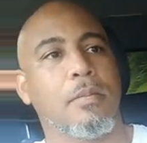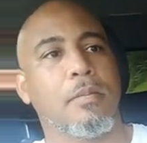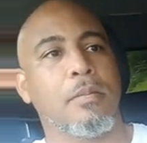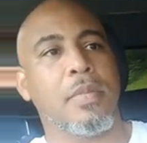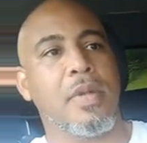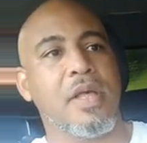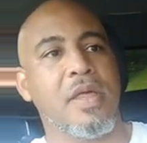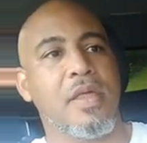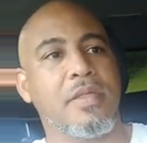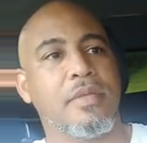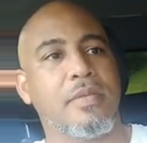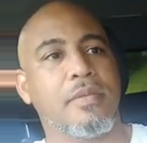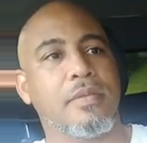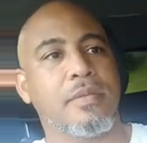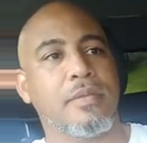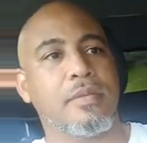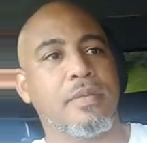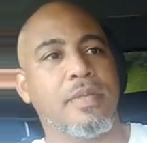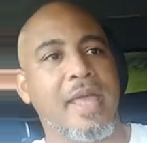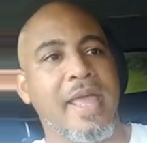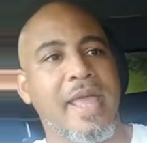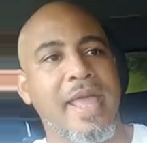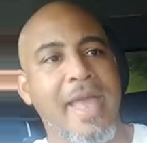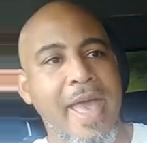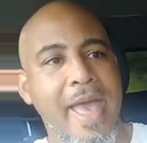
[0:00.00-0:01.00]
but
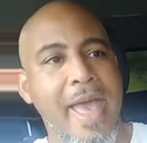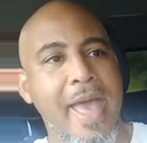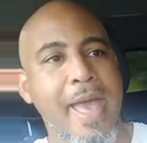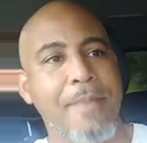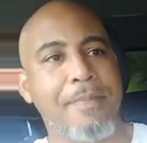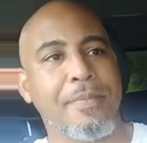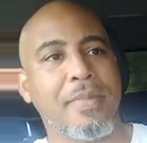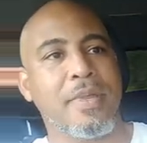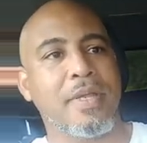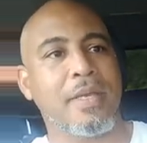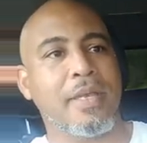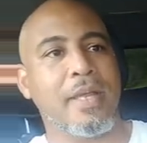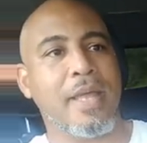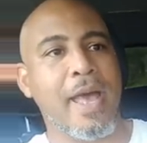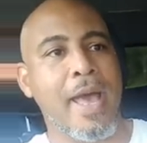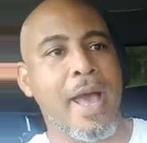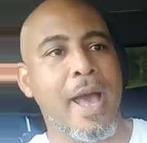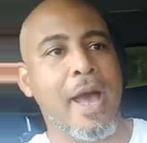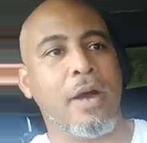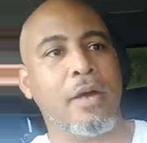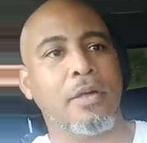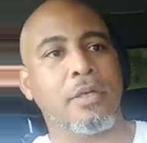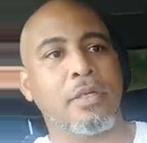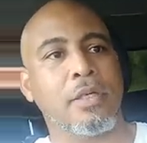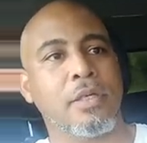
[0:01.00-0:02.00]
they happen
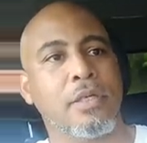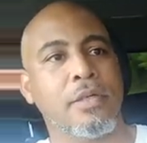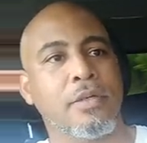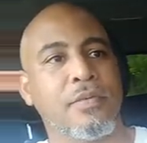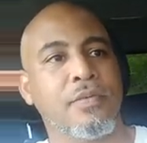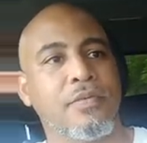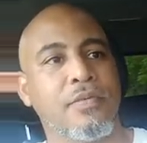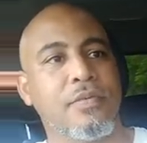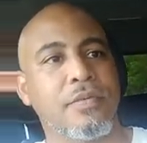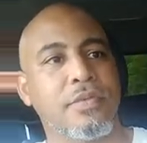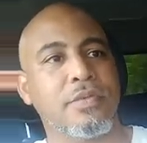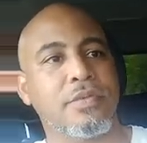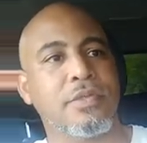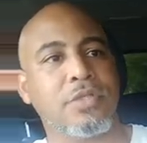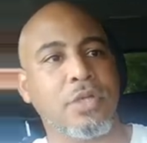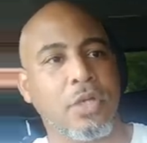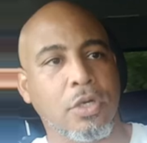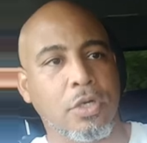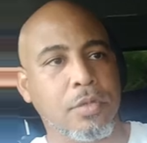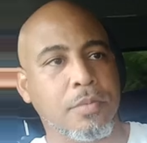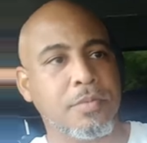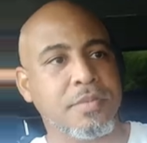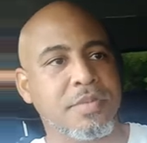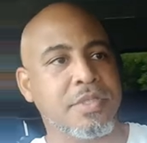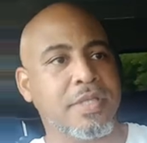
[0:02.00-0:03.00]
out of
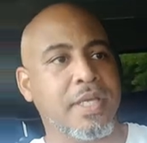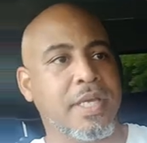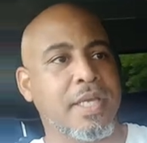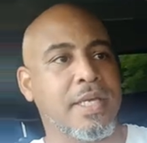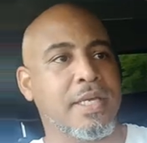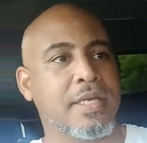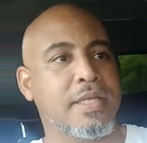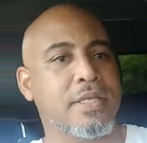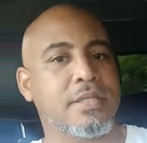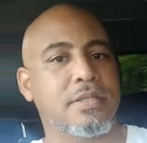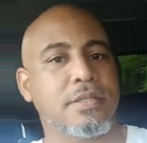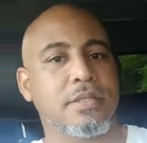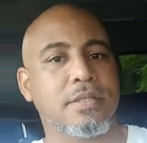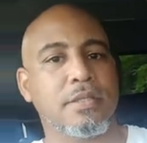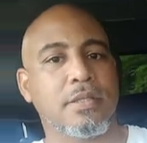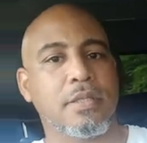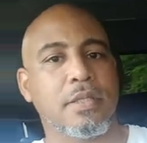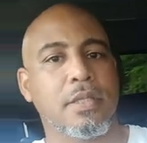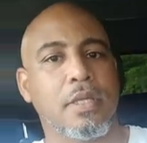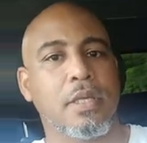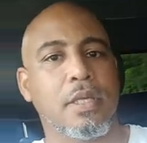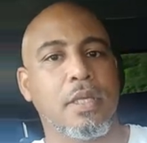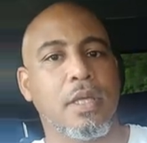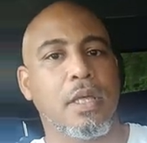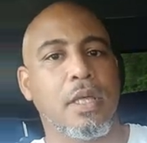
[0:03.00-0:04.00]
circumstance
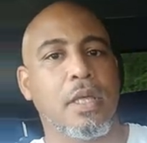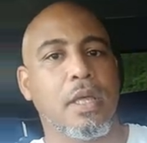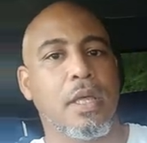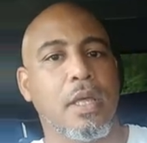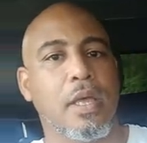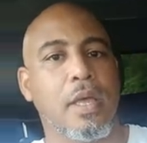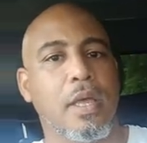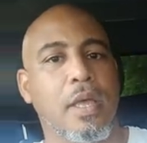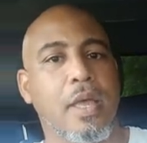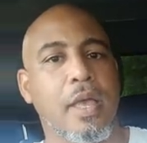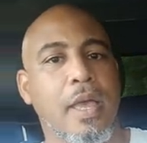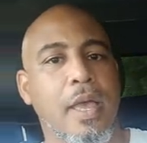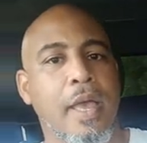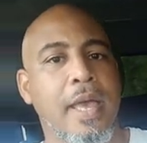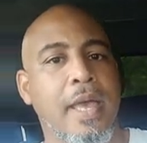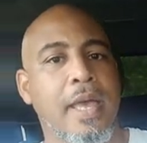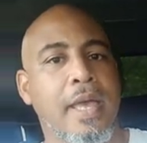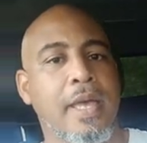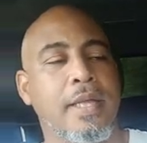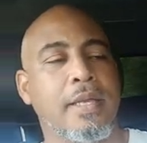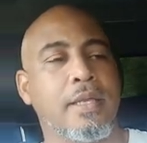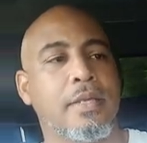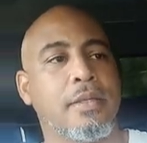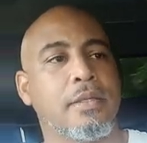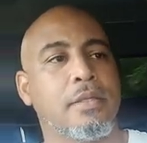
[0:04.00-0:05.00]

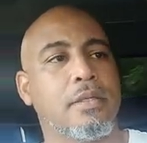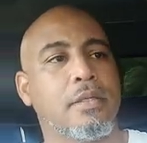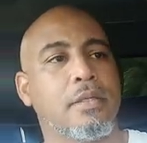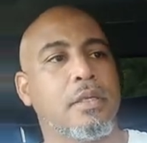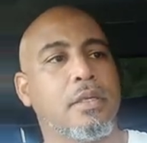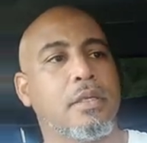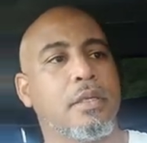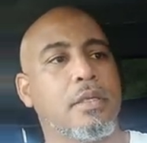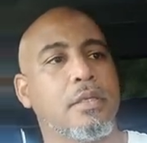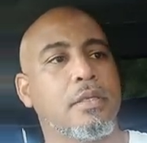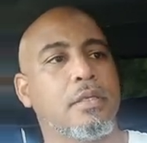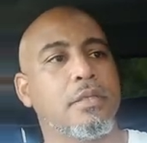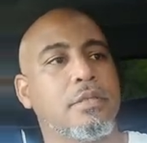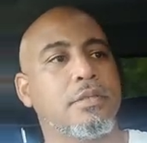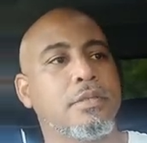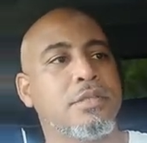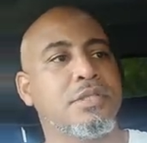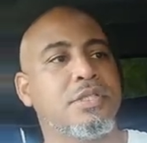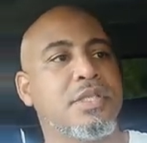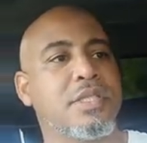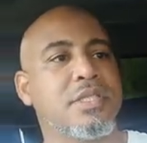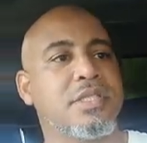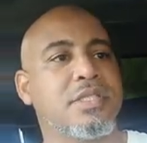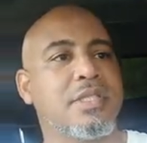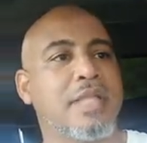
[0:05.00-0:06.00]

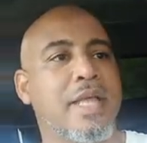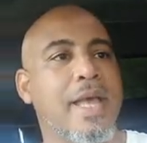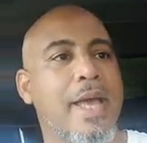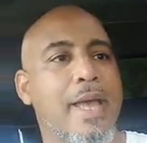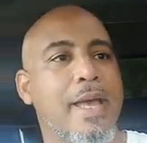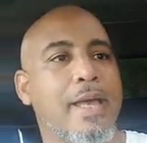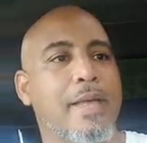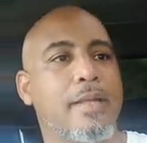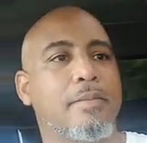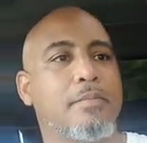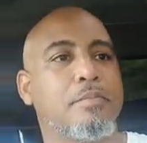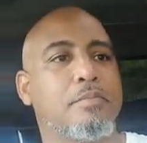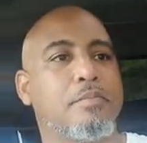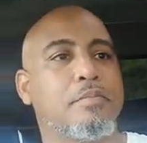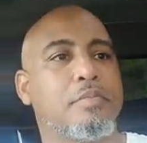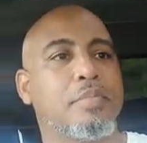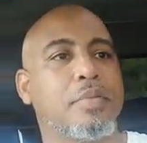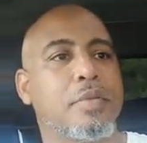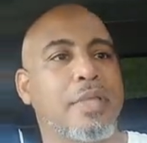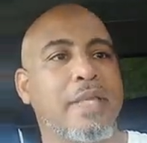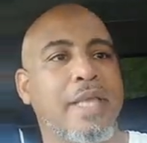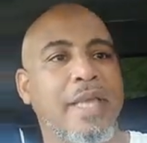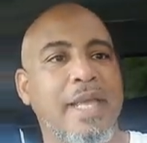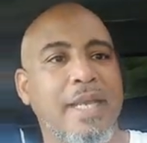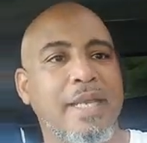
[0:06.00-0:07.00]
and just not
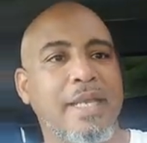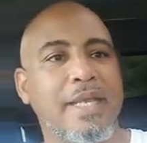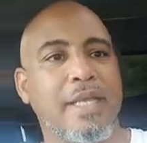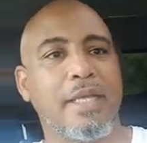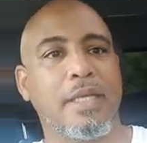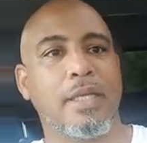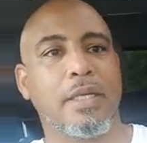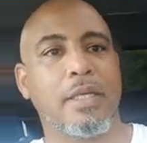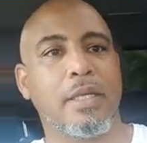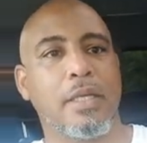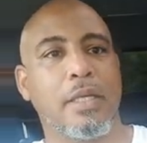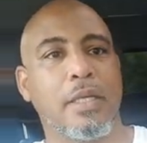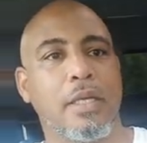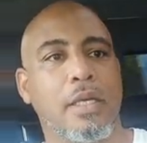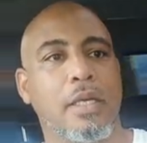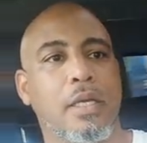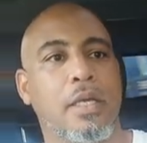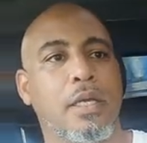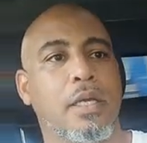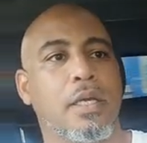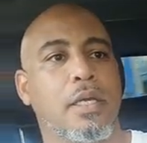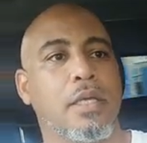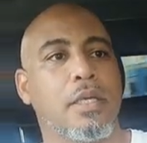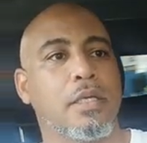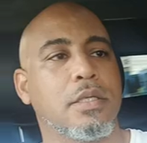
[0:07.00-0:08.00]
planning.
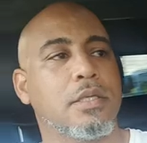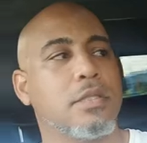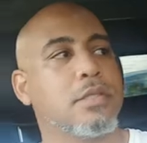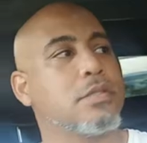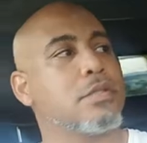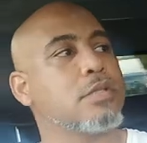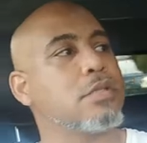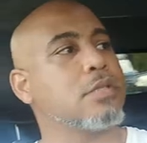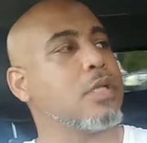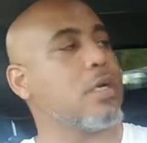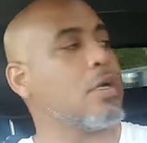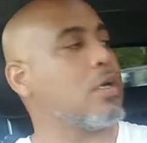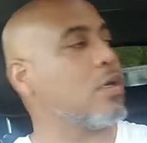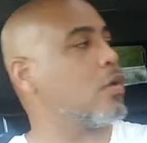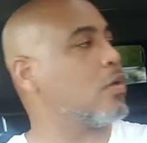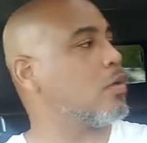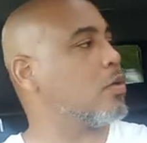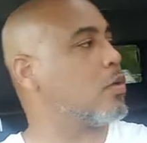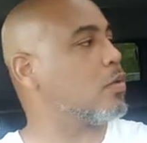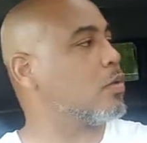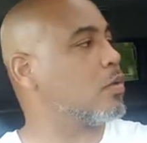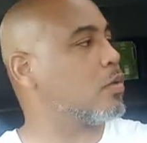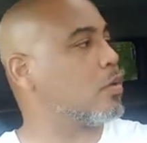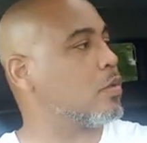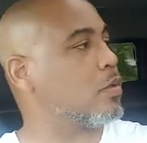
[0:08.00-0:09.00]

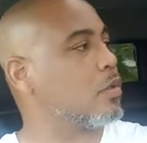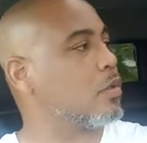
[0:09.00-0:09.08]
So